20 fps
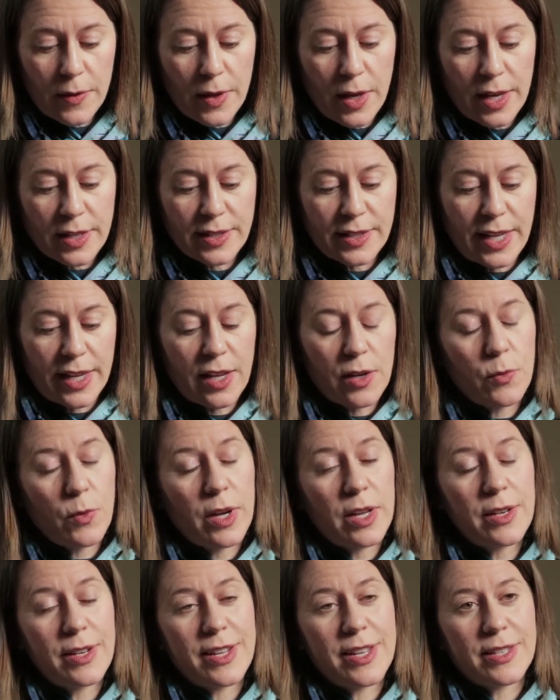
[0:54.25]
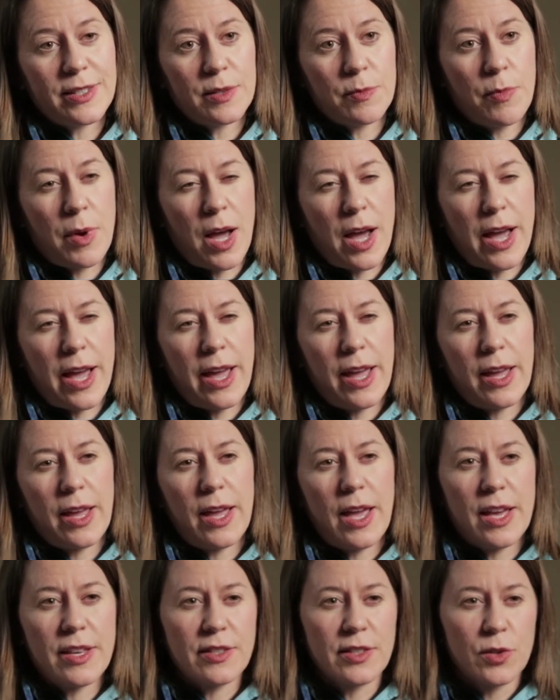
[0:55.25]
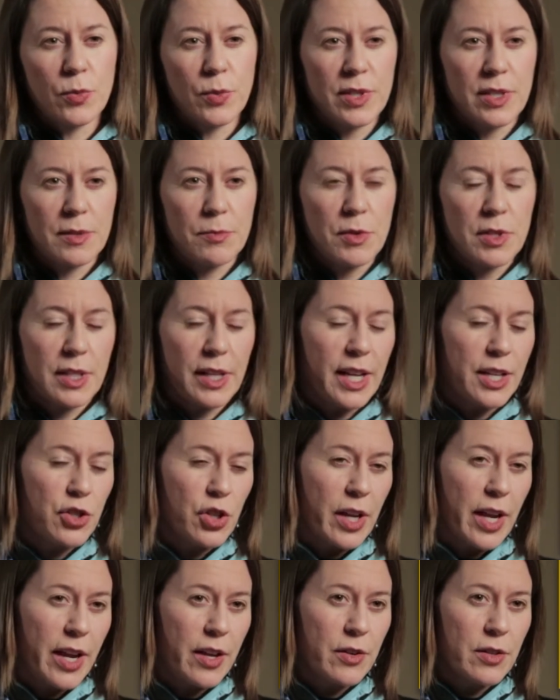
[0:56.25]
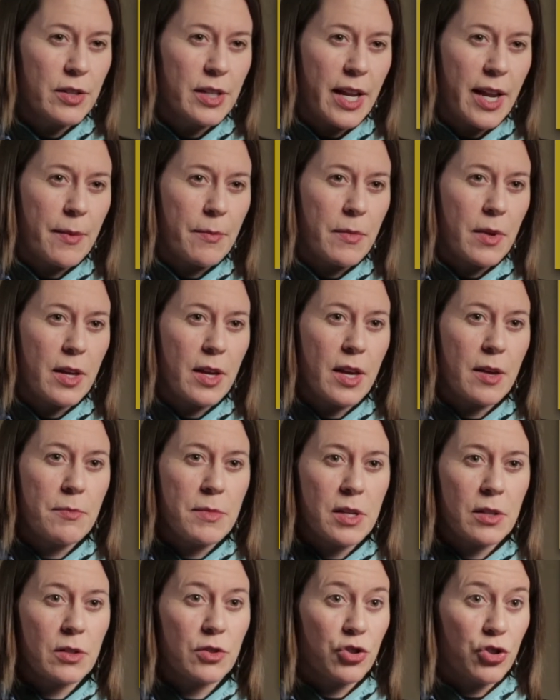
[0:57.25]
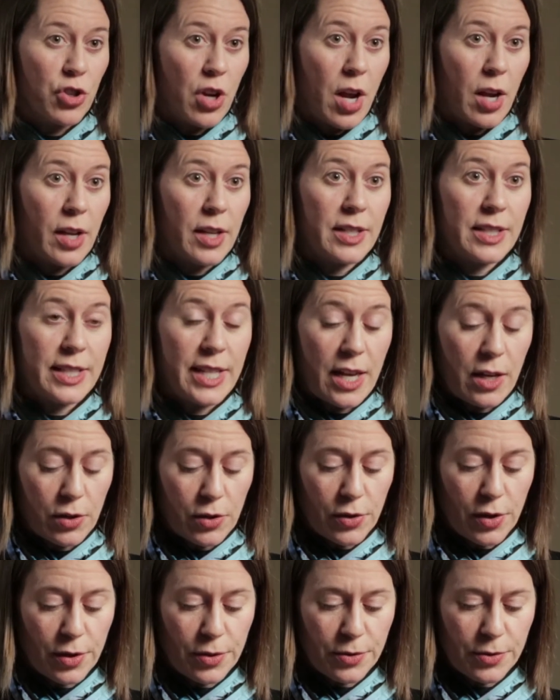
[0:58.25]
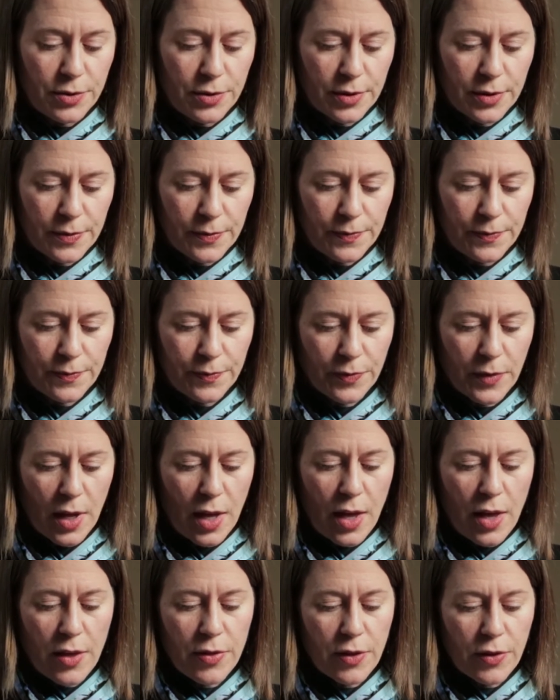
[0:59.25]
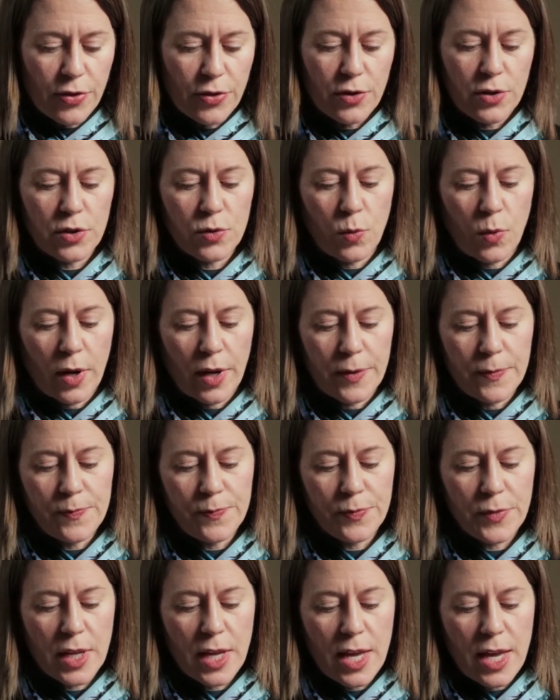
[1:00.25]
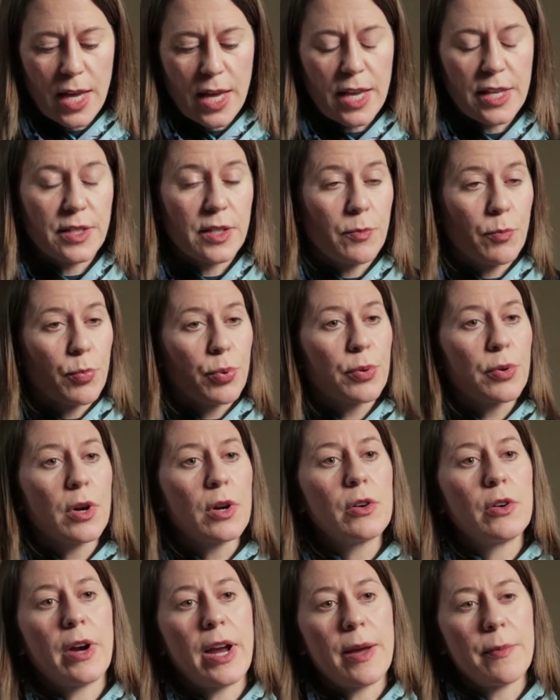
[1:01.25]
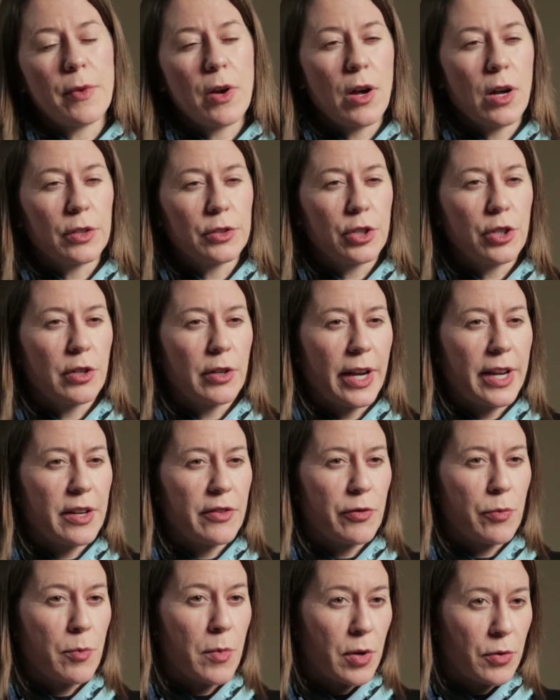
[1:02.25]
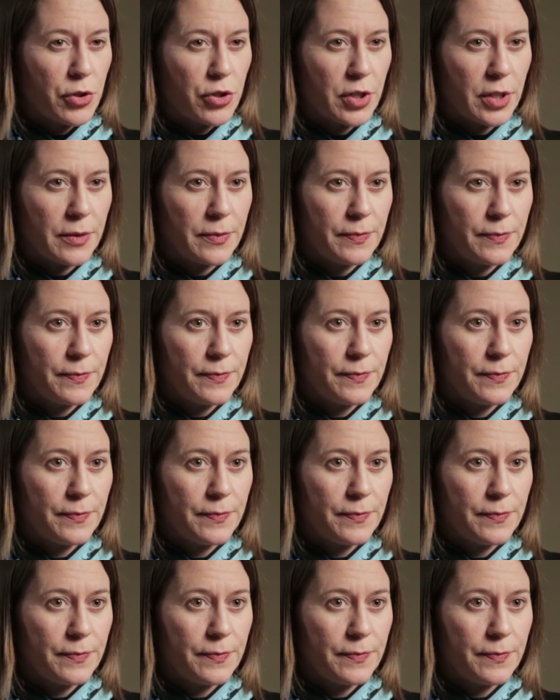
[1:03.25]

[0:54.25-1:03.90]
A second one is by a Swiss music educator named Émile-Jacques Dalcroz. The third one is a program called Creative Motion.